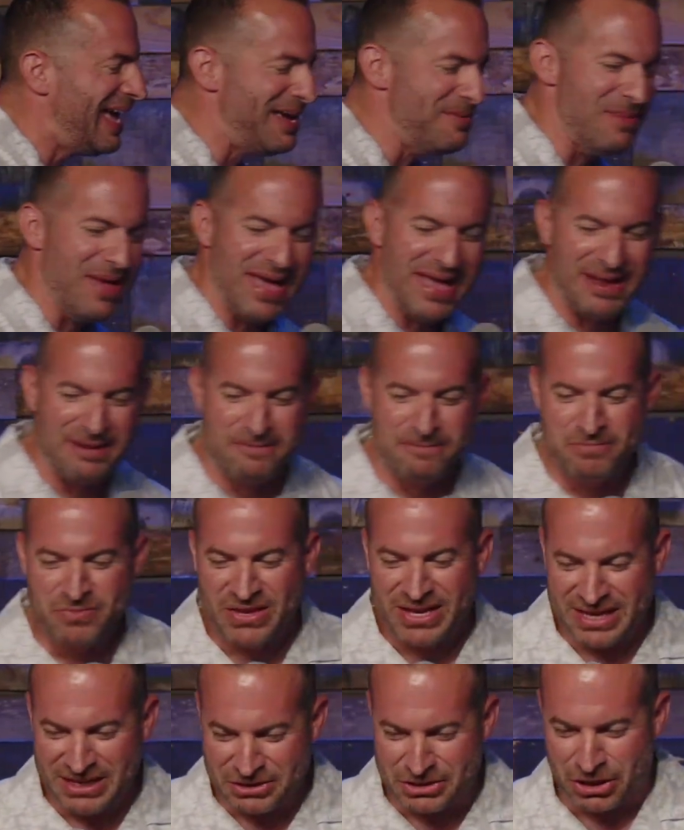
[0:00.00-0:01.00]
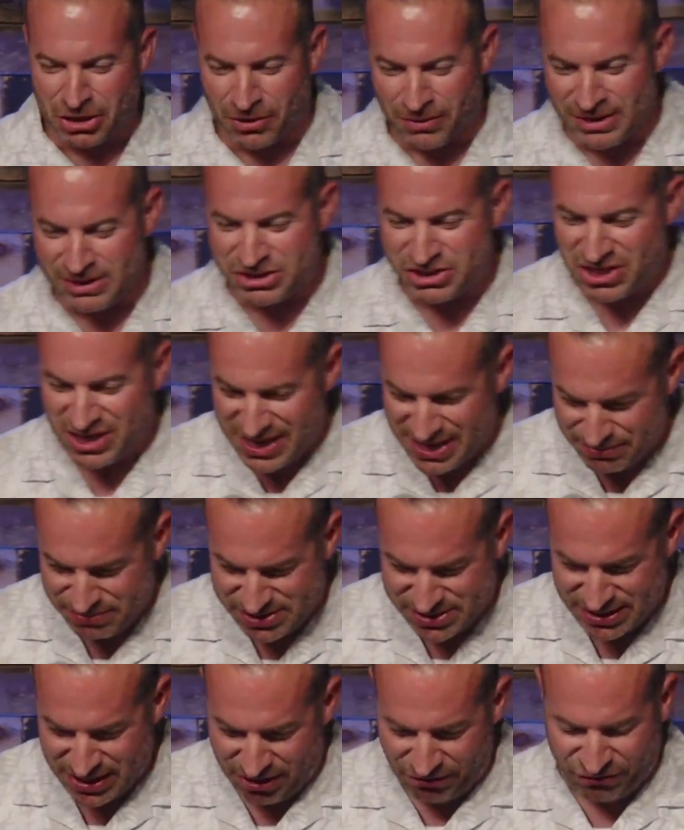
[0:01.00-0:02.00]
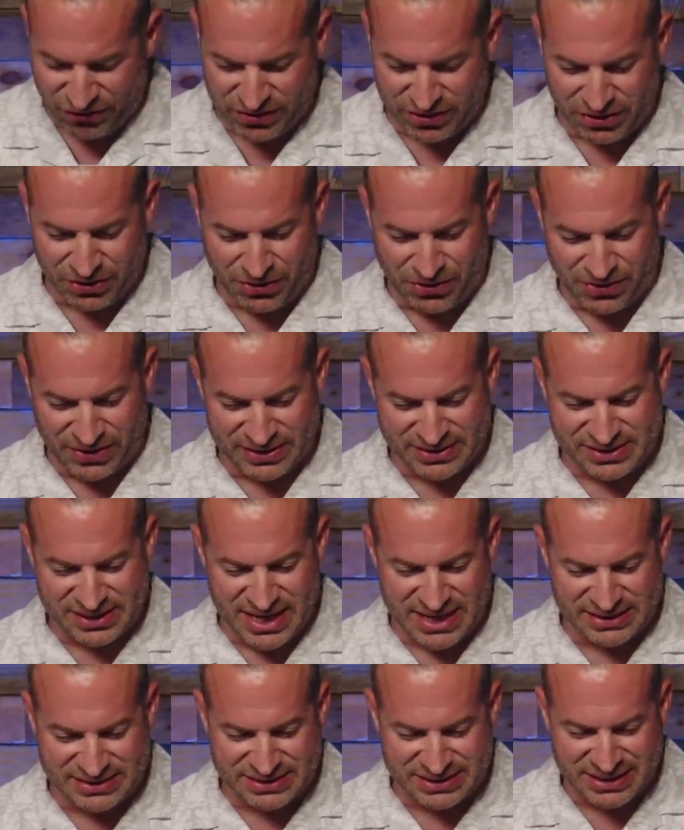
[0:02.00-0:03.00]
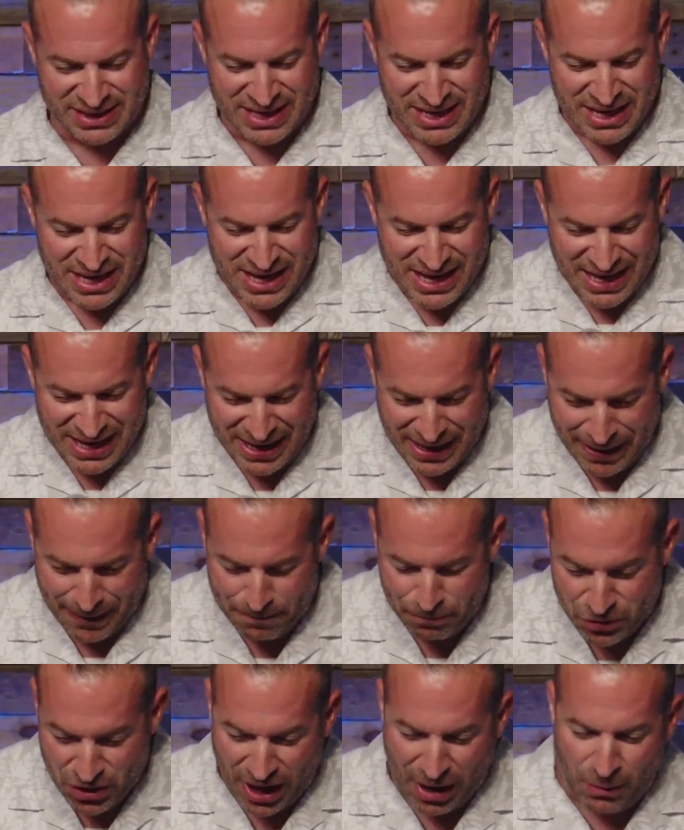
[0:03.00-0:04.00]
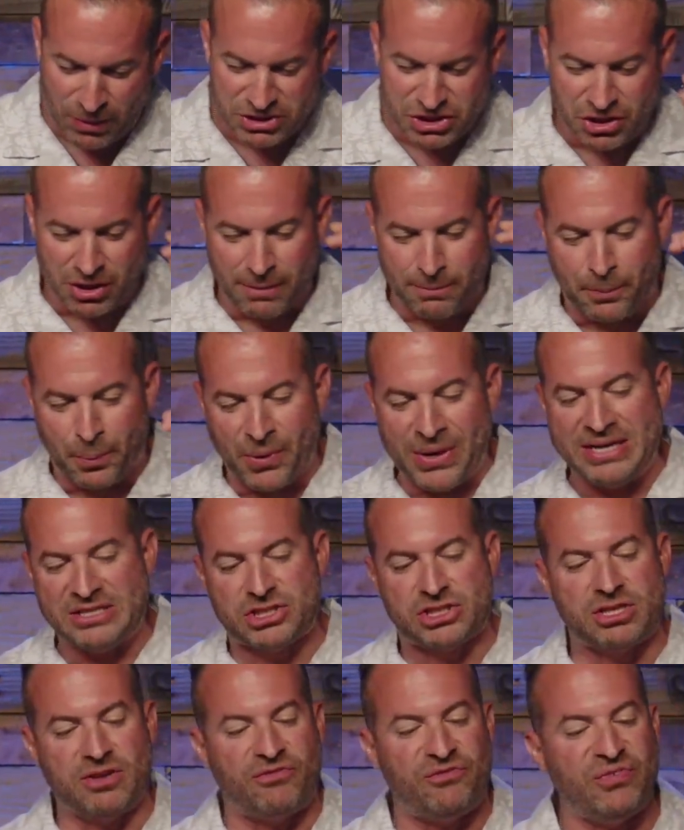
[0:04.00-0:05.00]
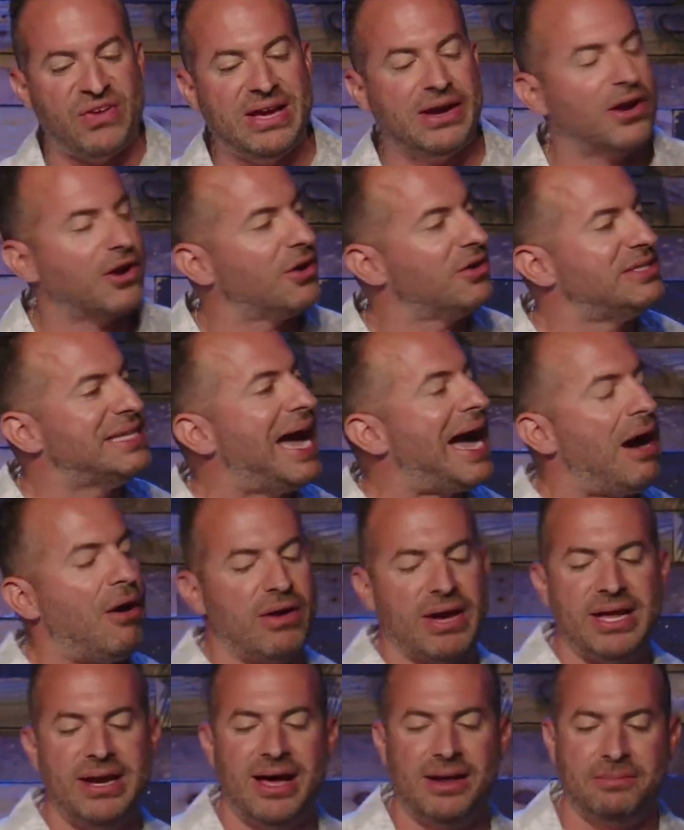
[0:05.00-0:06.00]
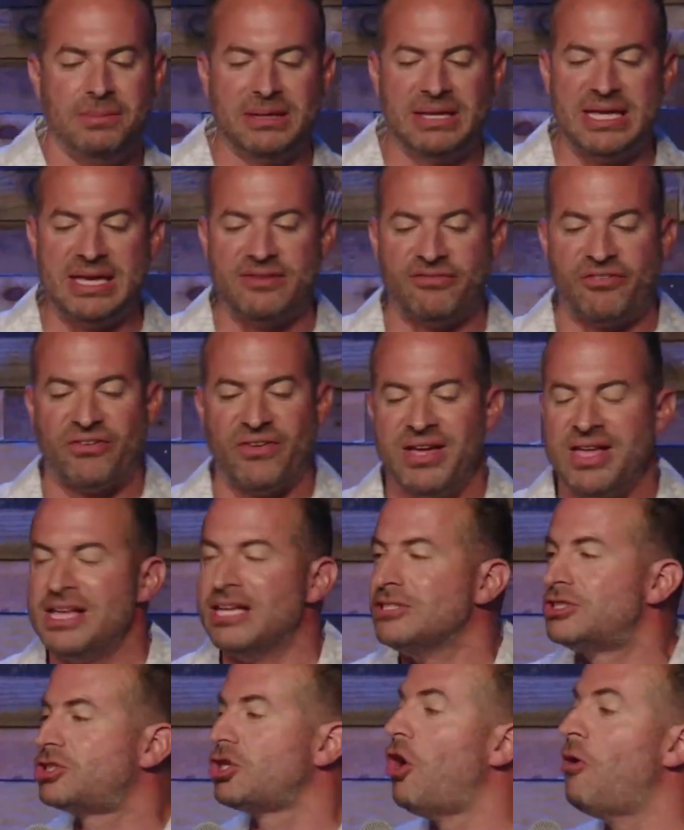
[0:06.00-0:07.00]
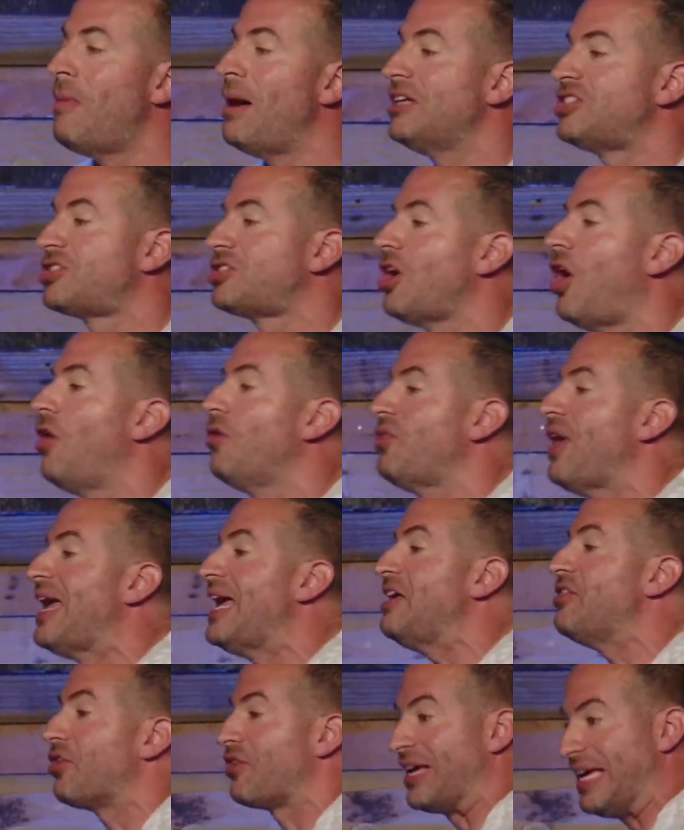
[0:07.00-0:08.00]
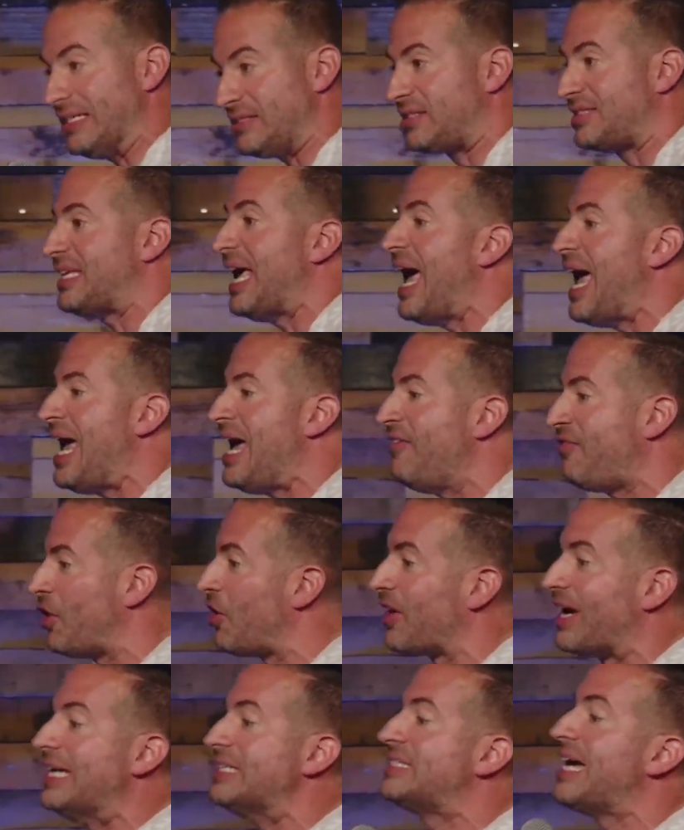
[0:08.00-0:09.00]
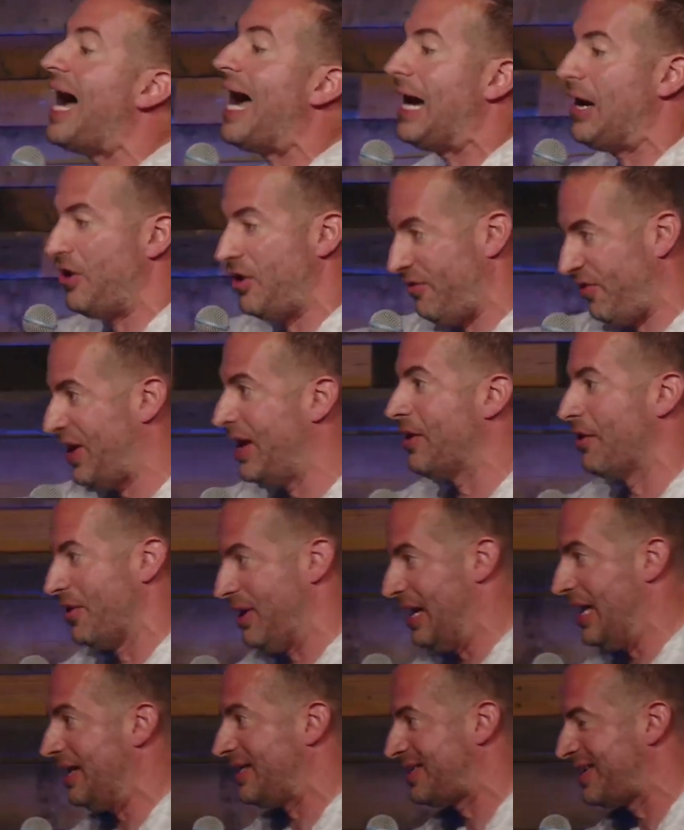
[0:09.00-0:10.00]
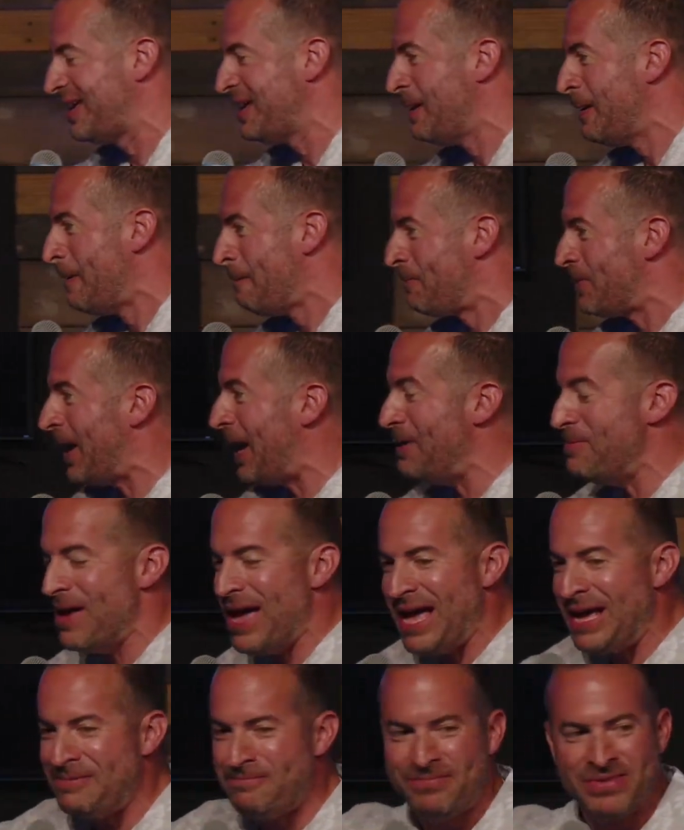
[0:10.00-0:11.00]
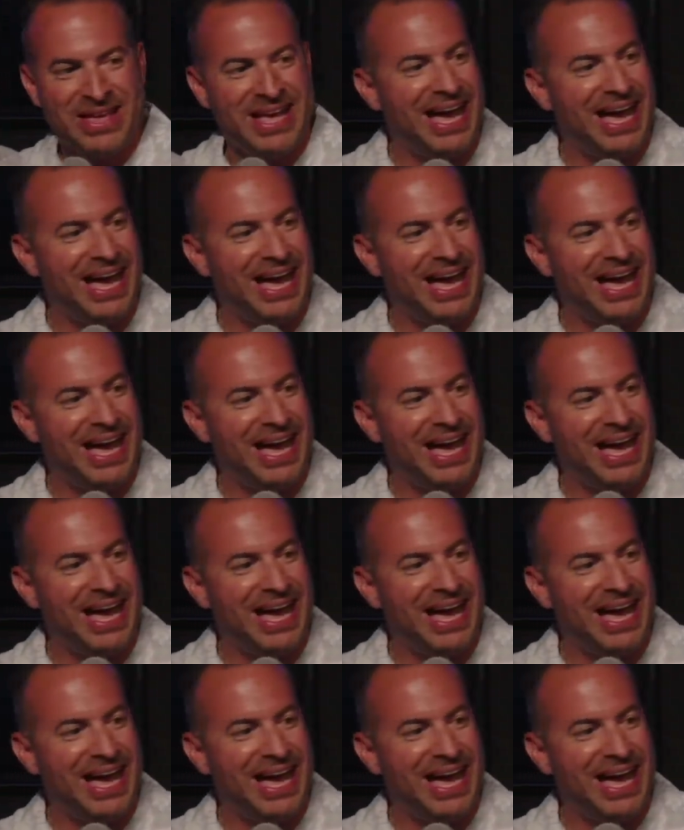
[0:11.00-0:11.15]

Amen? Encourage himself in the Lord, it says. Uh, I want you to preach to fear, doubt, and unbelief. So much so they either get saved or get tired of hearing it. Amen.